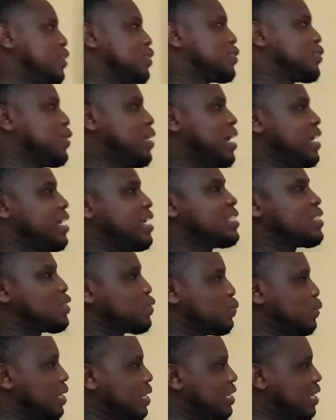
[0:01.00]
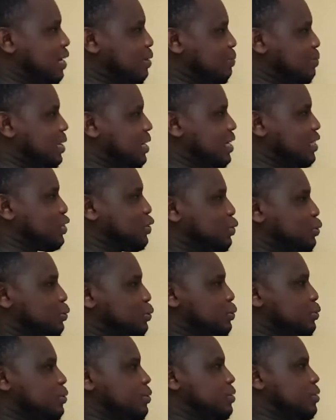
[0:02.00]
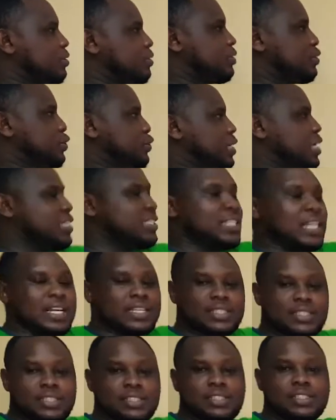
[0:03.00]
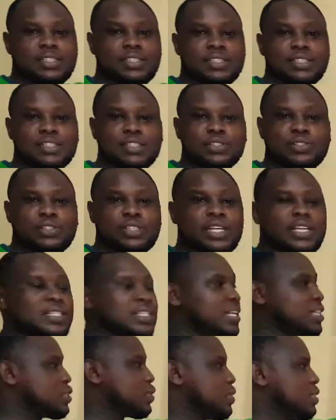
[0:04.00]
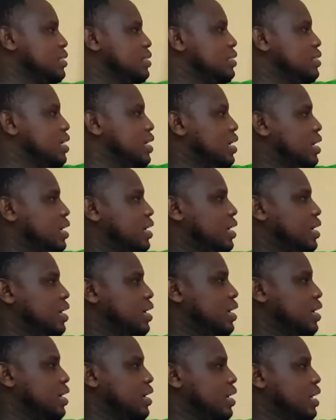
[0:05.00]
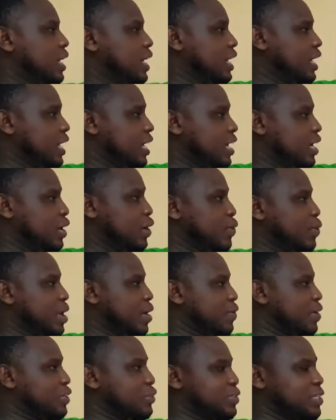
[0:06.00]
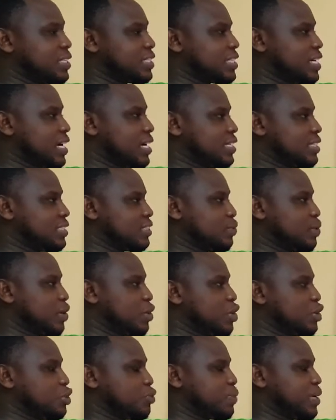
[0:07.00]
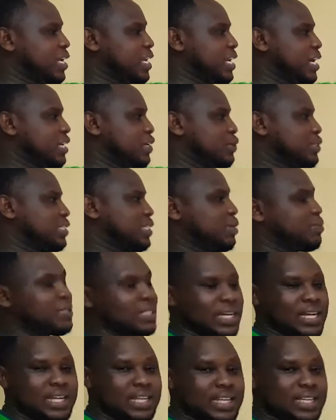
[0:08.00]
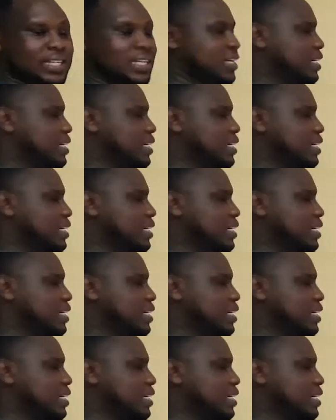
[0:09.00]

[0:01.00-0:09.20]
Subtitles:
So learners, welcome to today's lesson. Today's lesson, we are going to discuss, we are going to begin a new chapter.